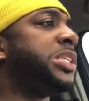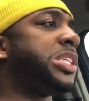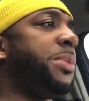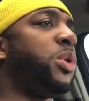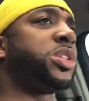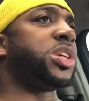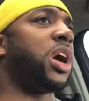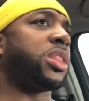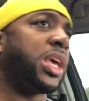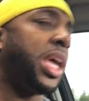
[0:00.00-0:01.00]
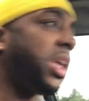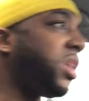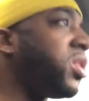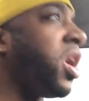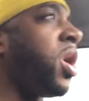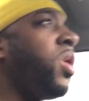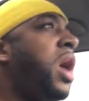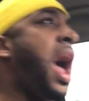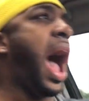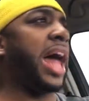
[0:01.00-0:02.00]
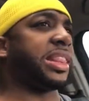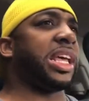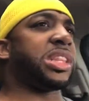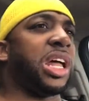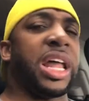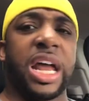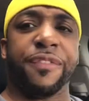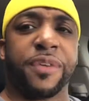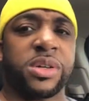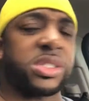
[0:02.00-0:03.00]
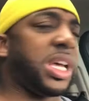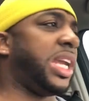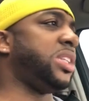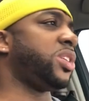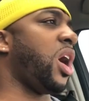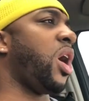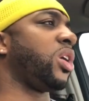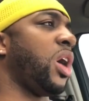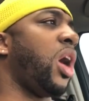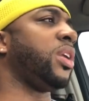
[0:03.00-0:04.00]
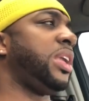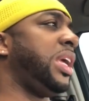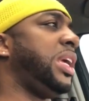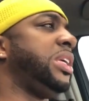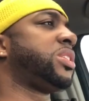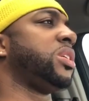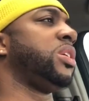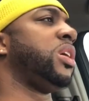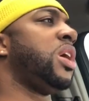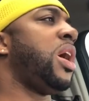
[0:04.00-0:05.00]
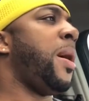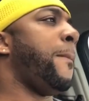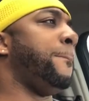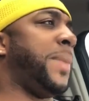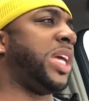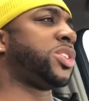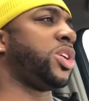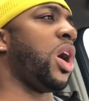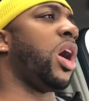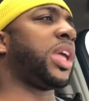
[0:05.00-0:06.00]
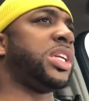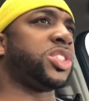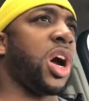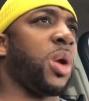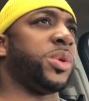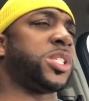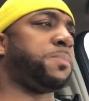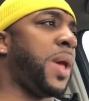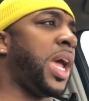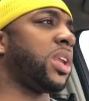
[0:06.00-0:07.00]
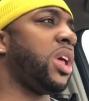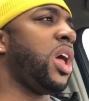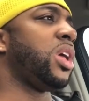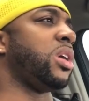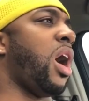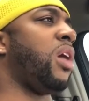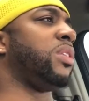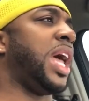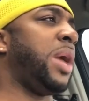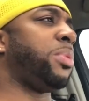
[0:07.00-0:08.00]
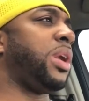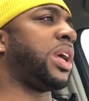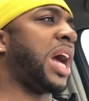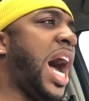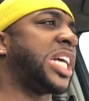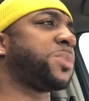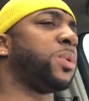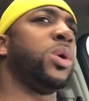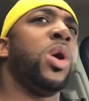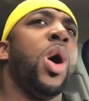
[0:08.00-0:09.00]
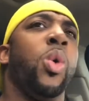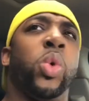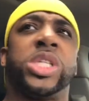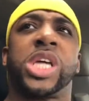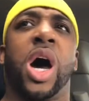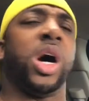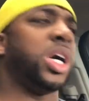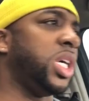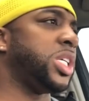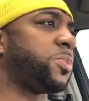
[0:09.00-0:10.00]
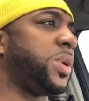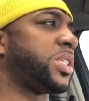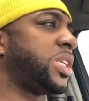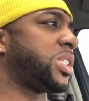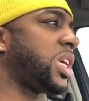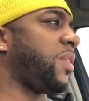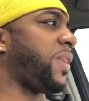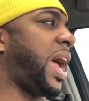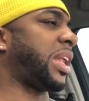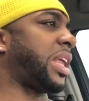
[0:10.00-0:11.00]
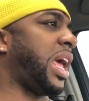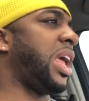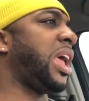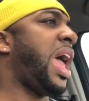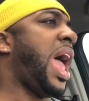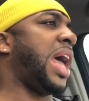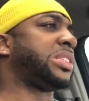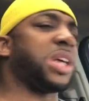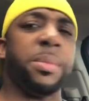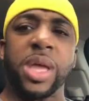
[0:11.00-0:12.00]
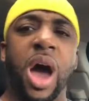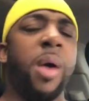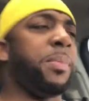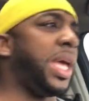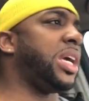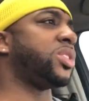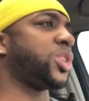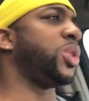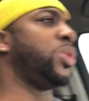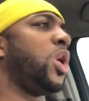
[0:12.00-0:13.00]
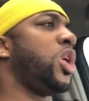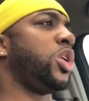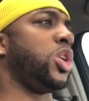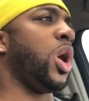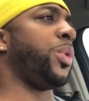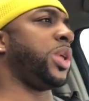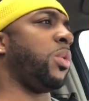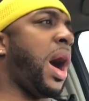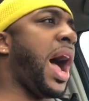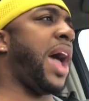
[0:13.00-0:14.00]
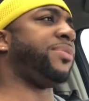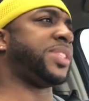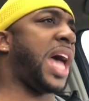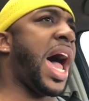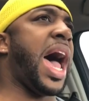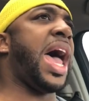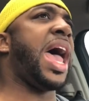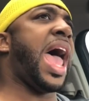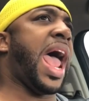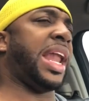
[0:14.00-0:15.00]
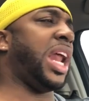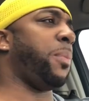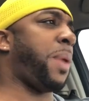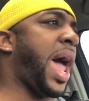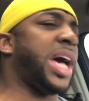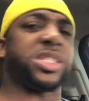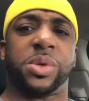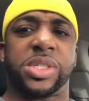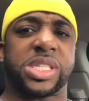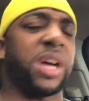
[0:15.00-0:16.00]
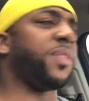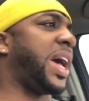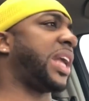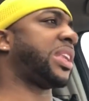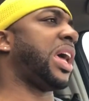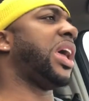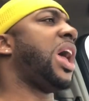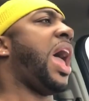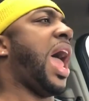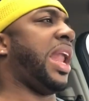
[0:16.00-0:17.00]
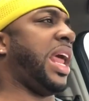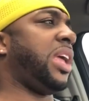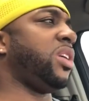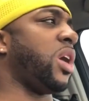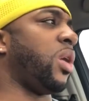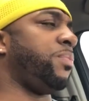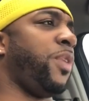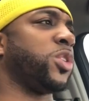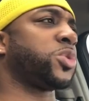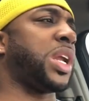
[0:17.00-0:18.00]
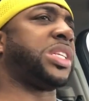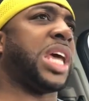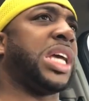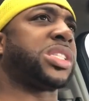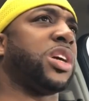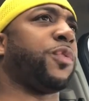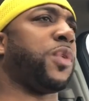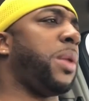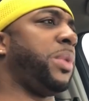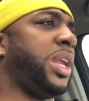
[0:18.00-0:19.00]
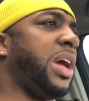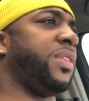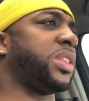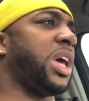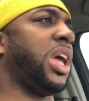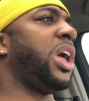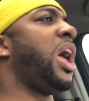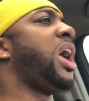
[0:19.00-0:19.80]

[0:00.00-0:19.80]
Tell me what y'all think. You know, I think that a lot of first ladies, y'all need to make sure y'all get y'all respect. Y'all laboring the gospel with y'all husbands and stuff like that. And some of y'all men, too. You know, when your wives die and they the pastor and stuff like that, and they, you know, folks try to take stuff from you and everything.